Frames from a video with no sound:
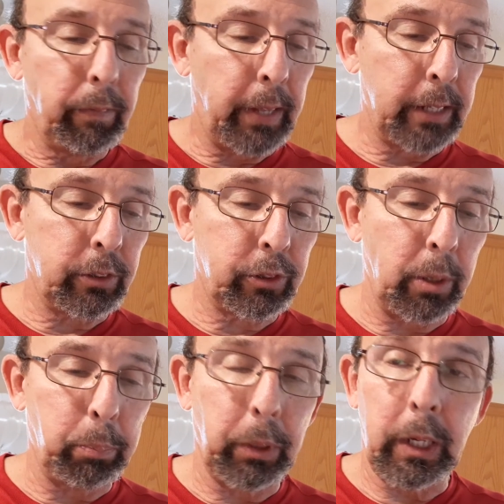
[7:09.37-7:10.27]
That's
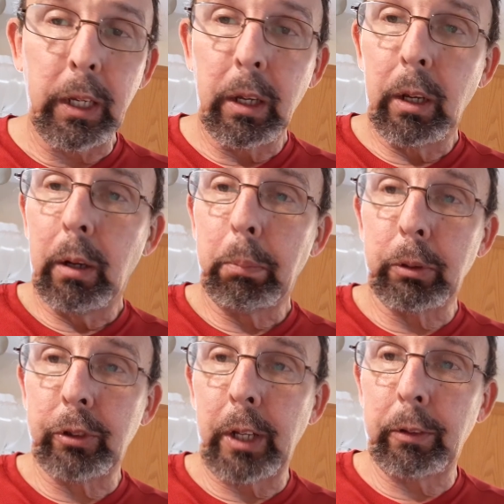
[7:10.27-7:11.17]
simply
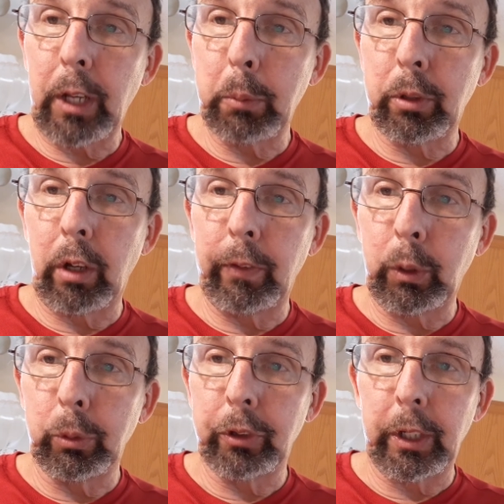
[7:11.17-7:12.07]
percent times of
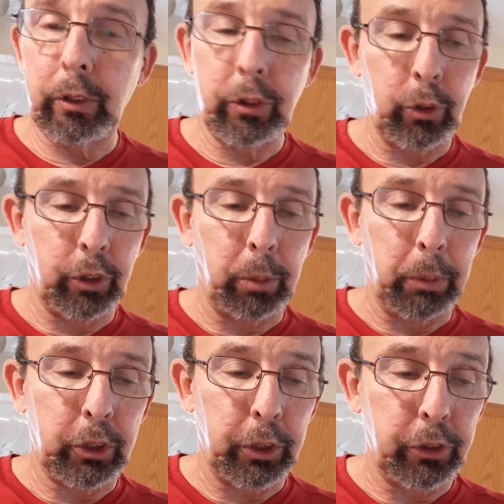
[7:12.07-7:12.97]
equals is. Your
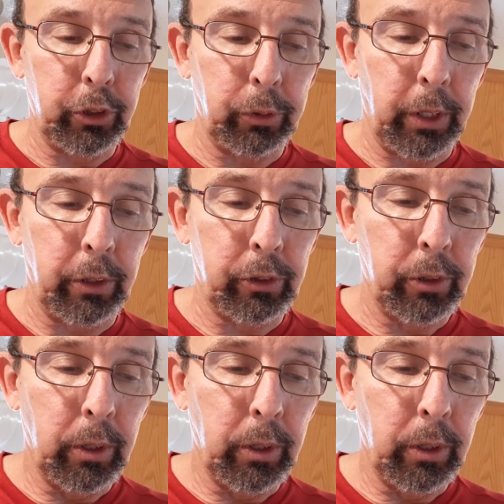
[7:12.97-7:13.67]
commission is your is,